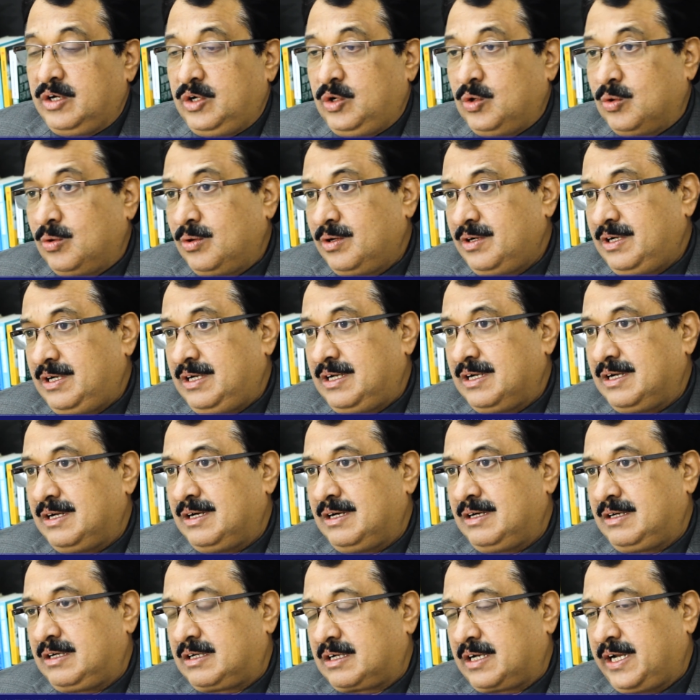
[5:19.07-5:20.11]
don't
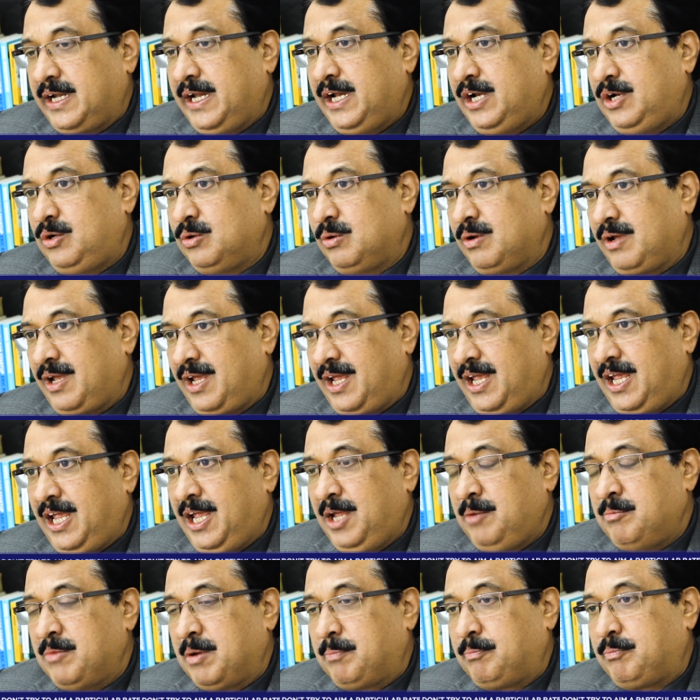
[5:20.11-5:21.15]
try to
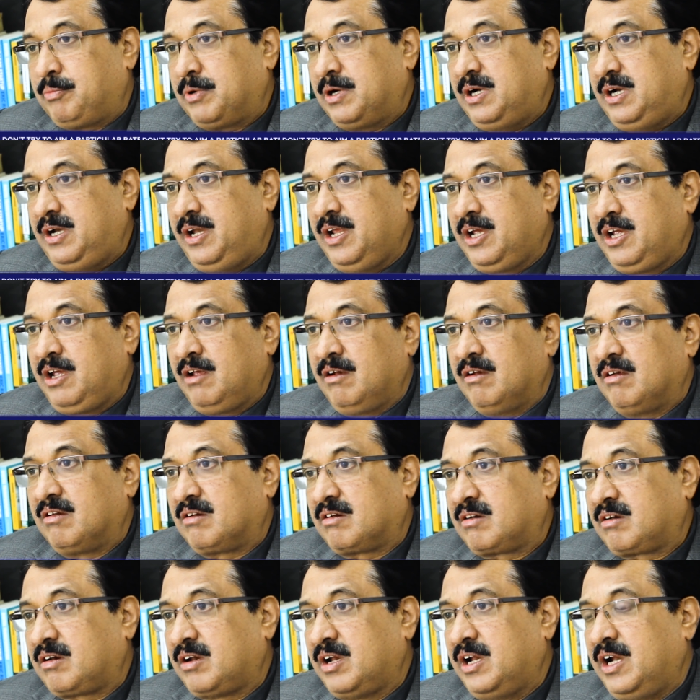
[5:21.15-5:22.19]
aim a particular
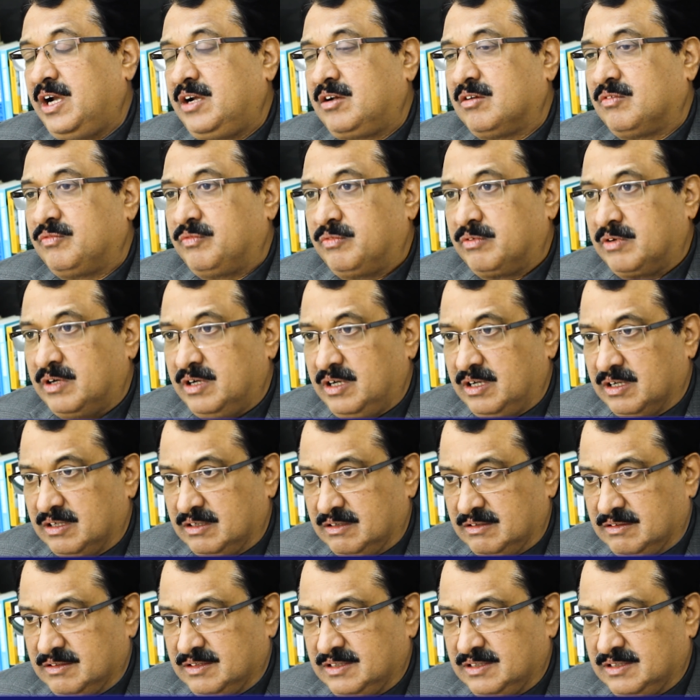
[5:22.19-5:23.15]
rate of return.